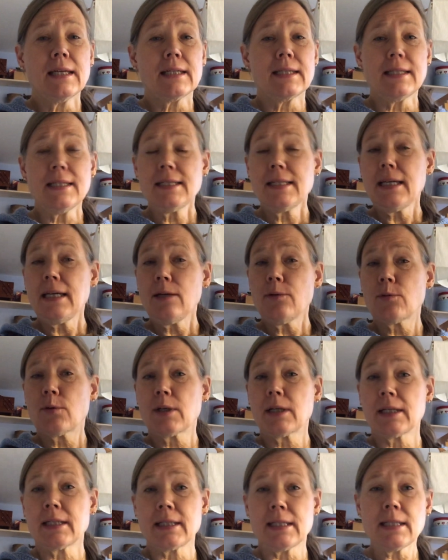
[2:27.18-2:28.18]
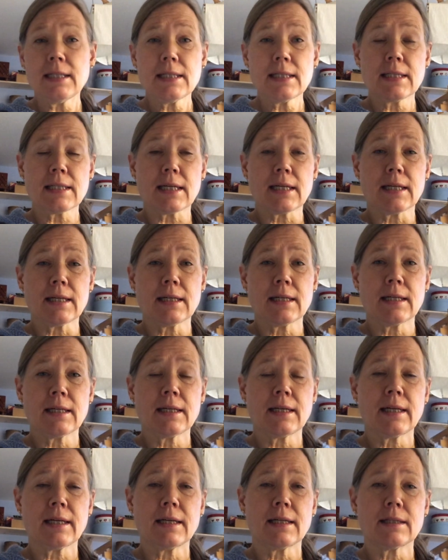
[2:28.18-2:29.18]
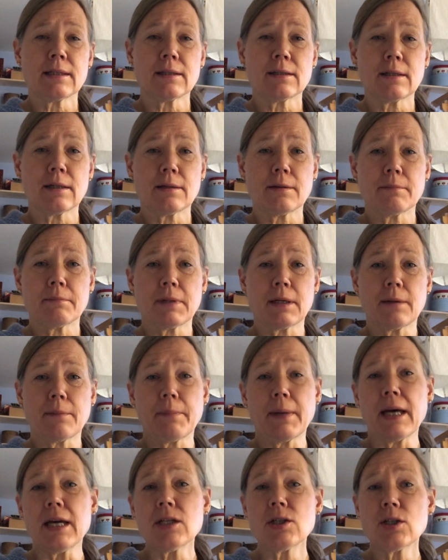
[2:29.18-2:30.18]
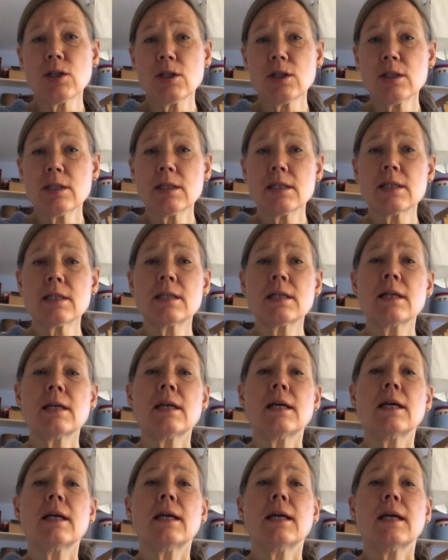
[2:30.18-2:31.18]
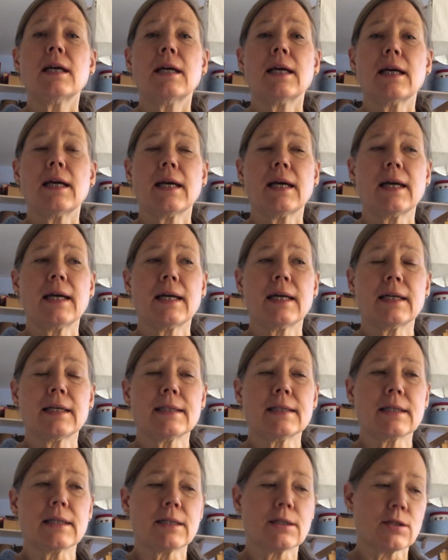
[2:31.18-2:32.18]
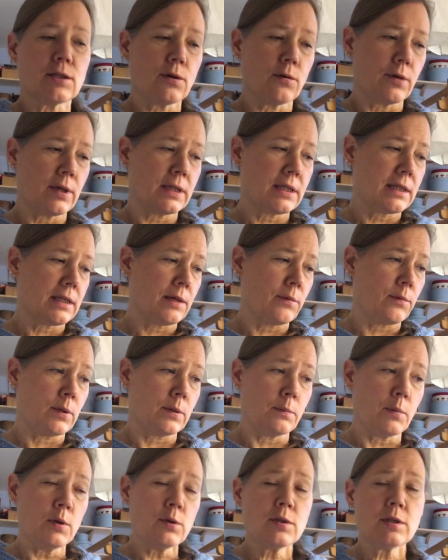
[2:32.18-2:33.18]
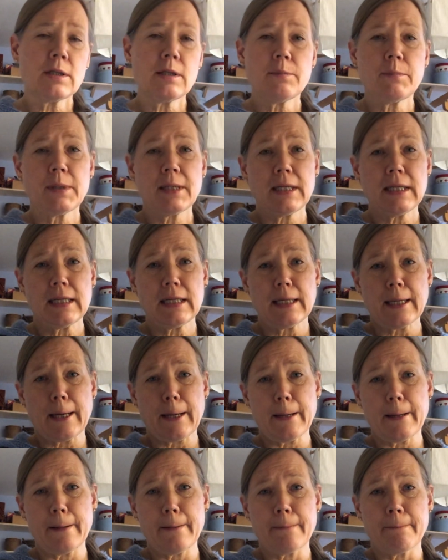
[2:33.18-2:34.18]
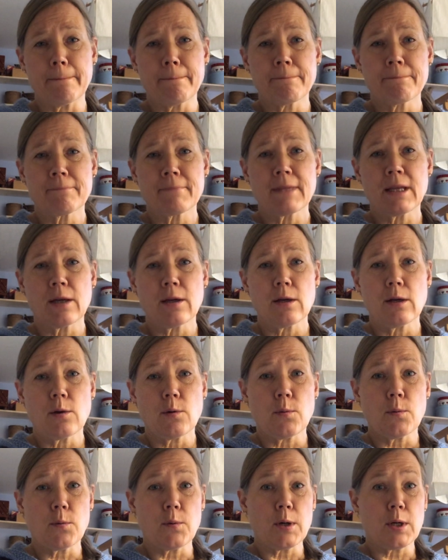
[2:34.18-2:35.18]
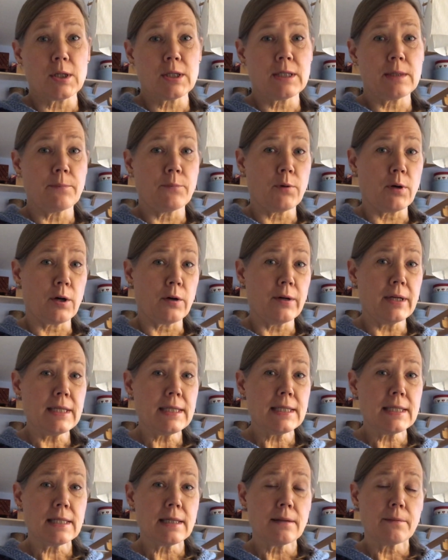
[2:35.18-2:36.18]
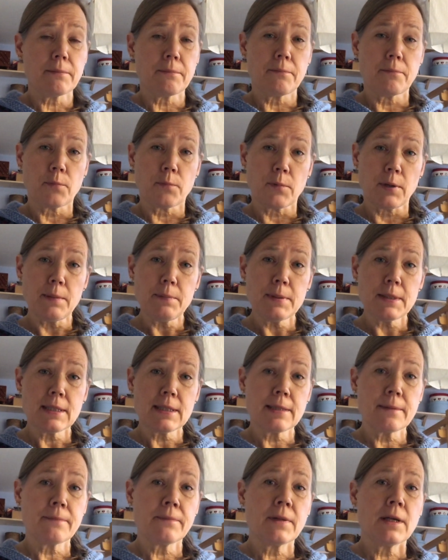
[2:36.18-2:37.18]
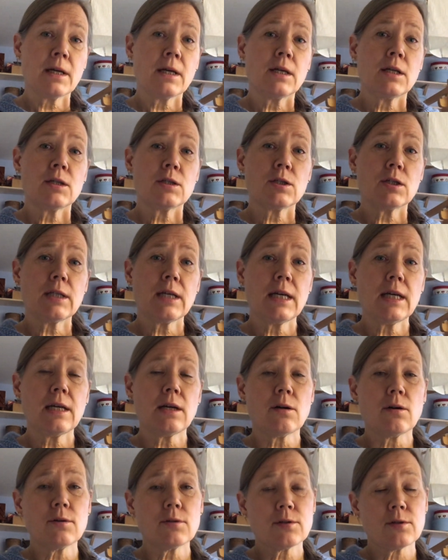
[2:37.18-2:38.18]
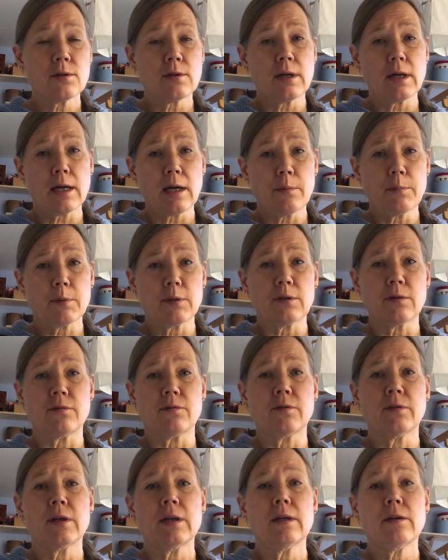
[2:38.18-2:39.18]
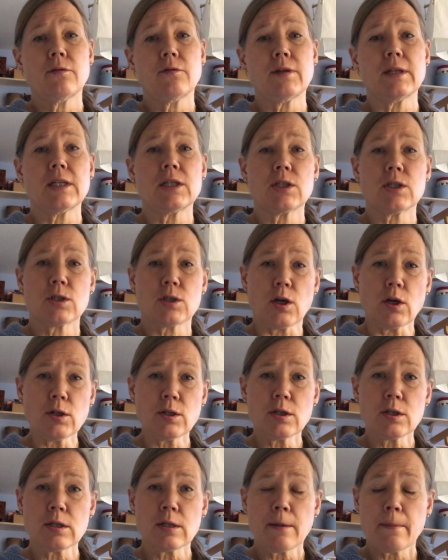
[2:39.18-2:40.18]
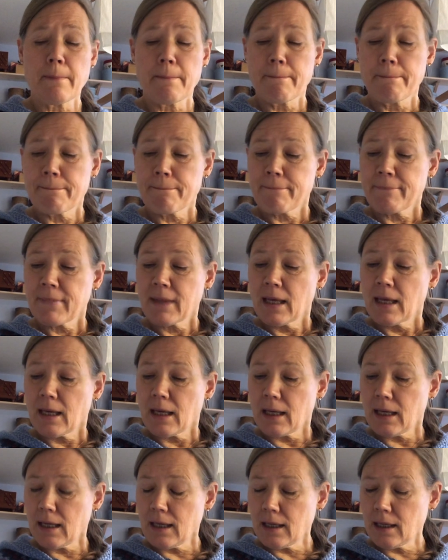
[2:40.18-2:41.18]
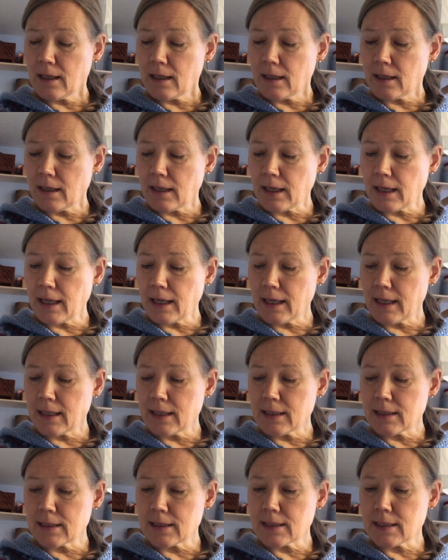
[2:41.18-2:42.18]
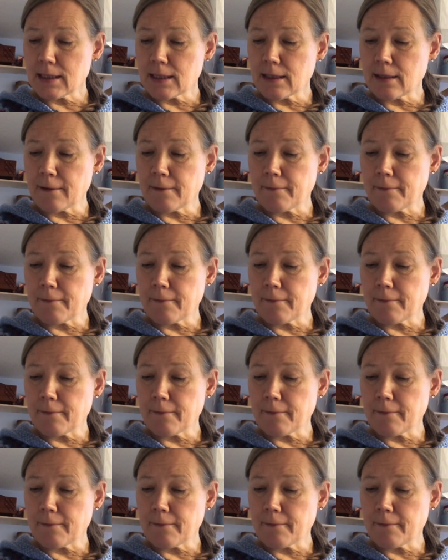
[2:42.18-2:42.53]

knitting, what I knit, and my passions, and so it will mostly be works in progress, whips. Today also a couple of finished socks, and